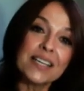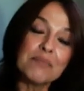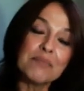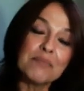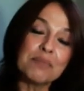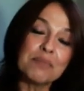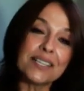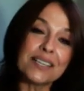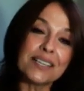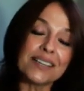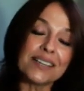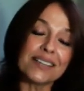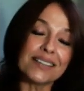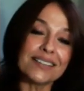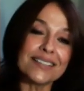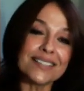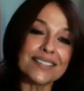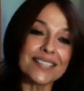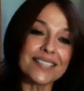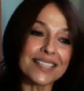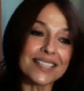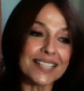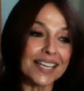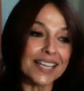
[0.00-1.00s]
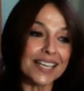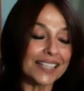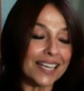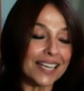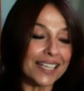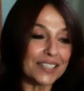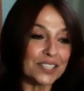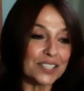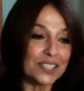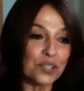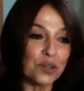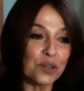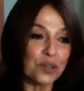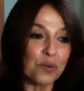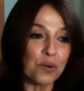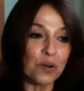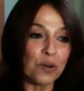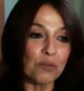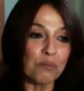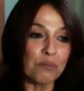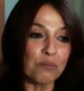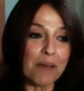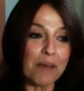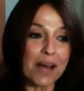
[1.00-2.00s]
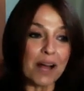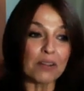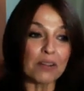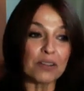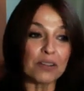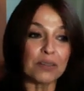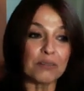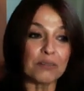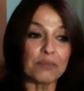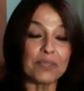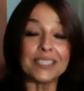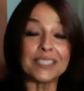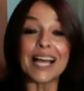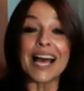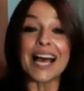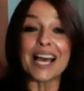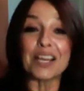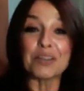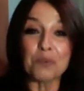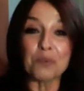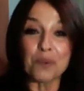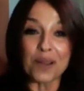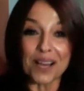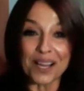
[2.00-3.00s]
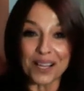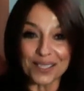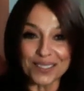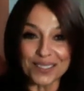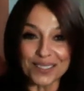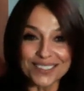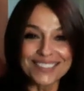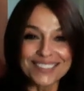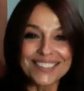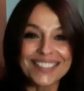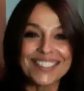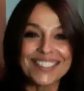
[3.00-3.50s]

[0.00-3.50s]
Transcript: because as I'd like to quote Malcolm Gladwell,